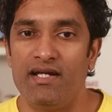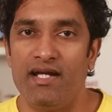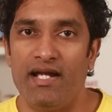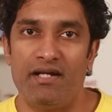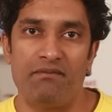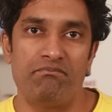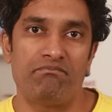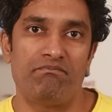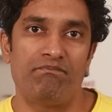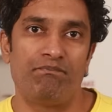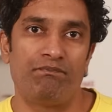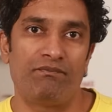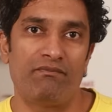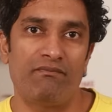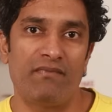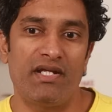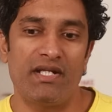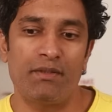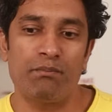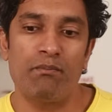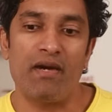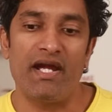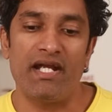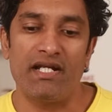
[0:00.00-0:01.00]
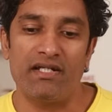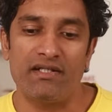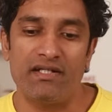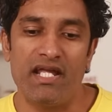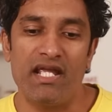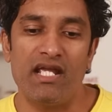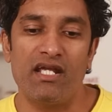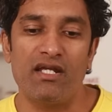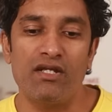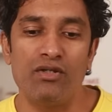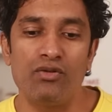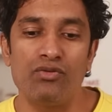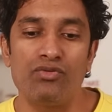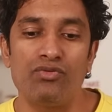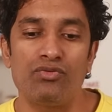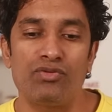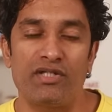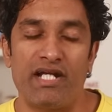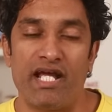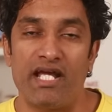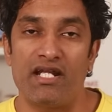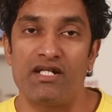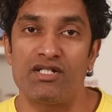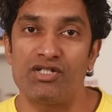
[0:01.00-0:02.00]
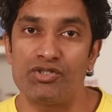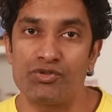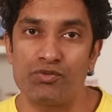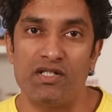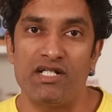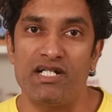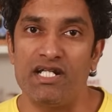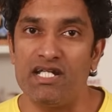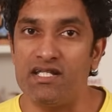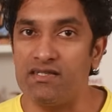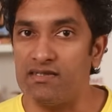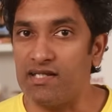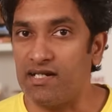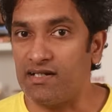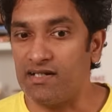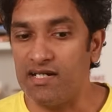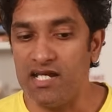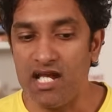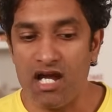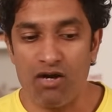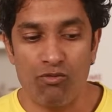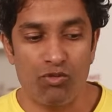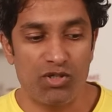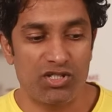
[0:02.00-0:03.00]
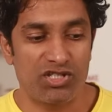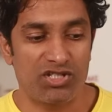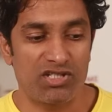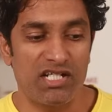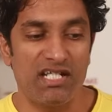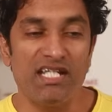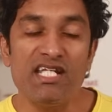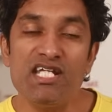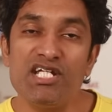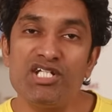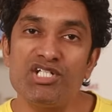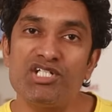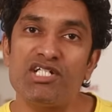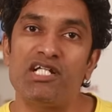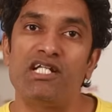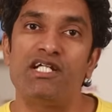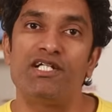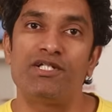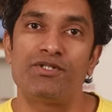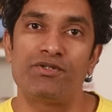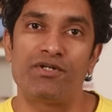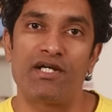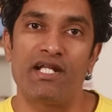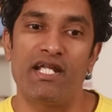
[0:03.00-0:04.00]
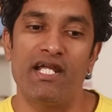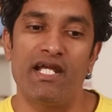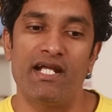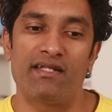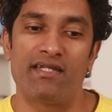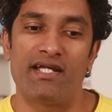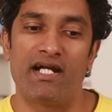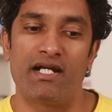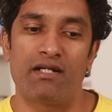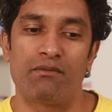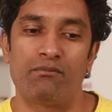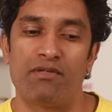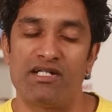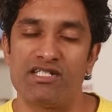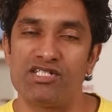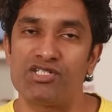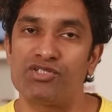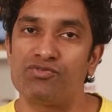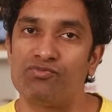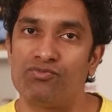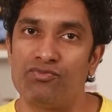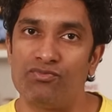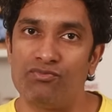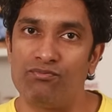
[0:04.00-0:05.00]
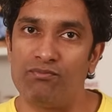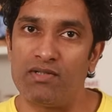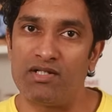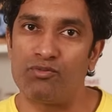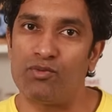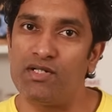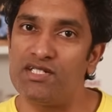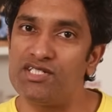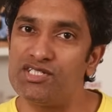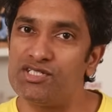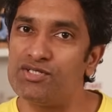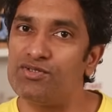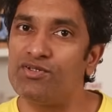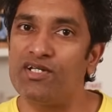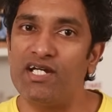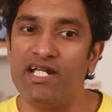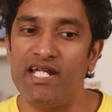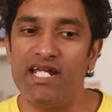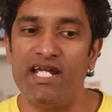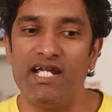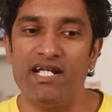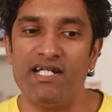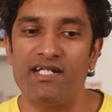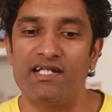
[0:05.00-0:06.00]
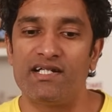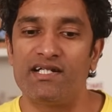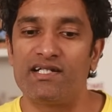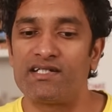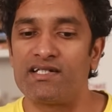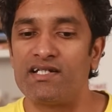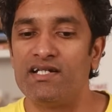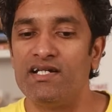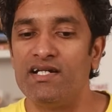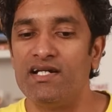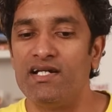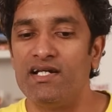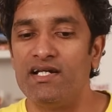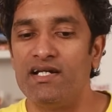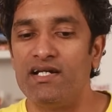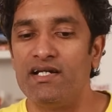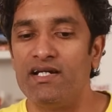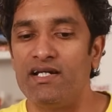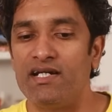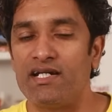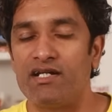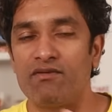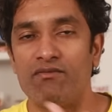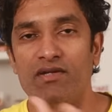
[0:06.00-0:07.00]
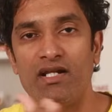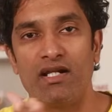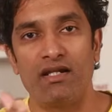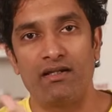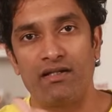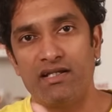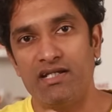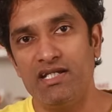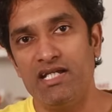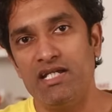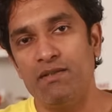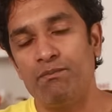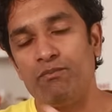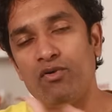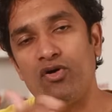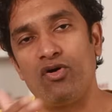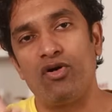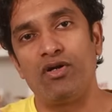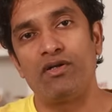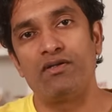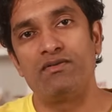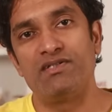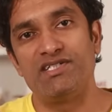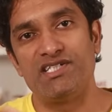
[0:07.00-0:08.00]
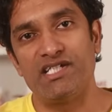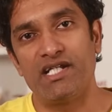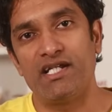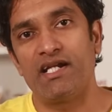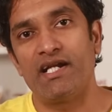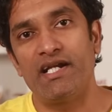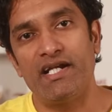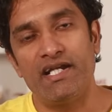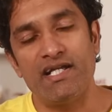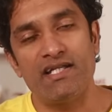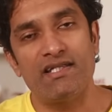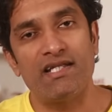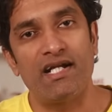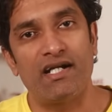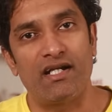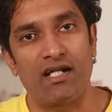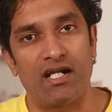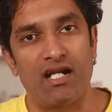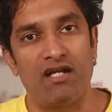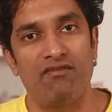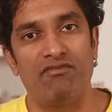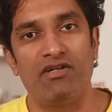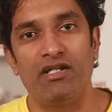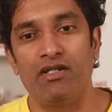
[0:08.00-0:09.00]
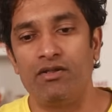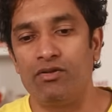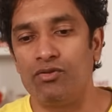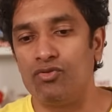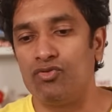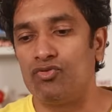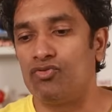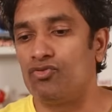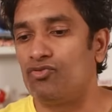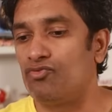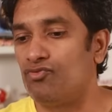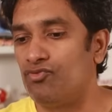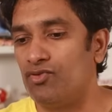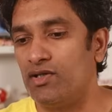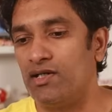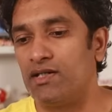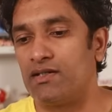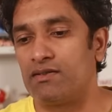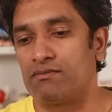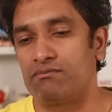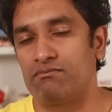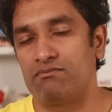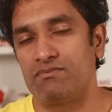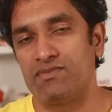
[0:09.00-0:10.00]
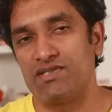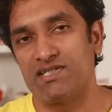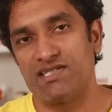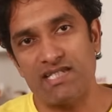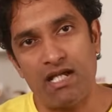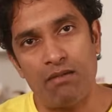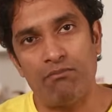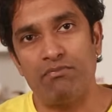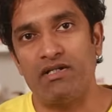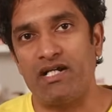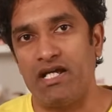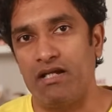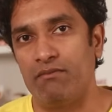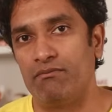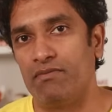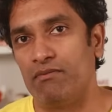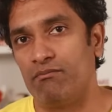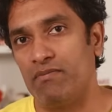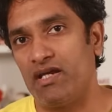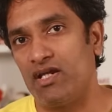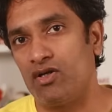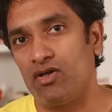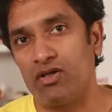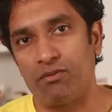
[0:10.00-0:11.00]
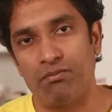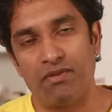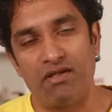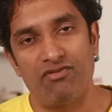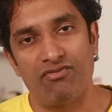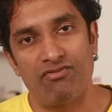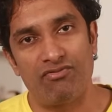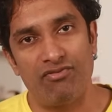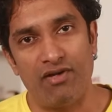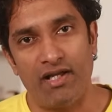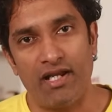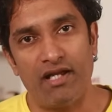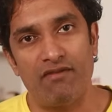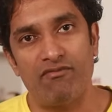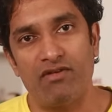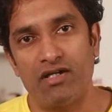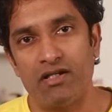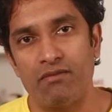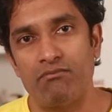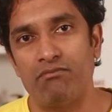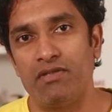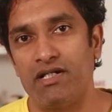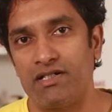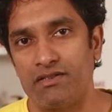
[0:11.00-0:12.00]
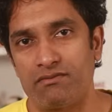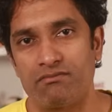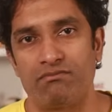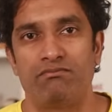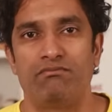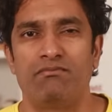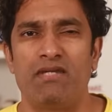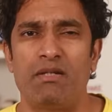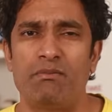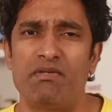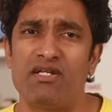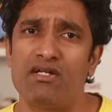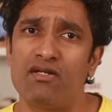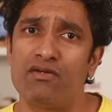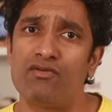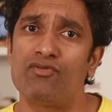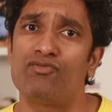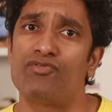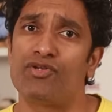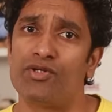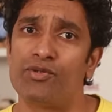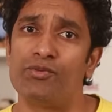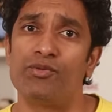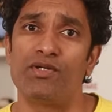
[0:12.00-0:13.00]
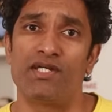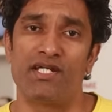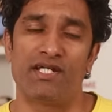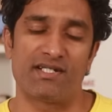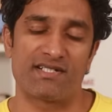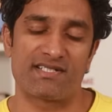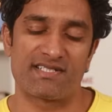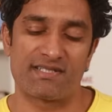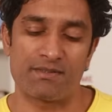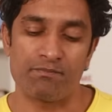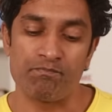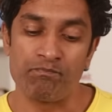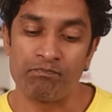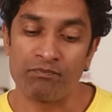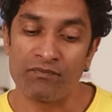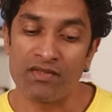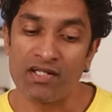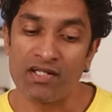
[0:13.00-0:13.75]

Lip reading: And it might take you 10, 20, 30 hours initially to create that. But once you create it, it will keep on generating that revenue for some time. It may not be forever, but maybe few years.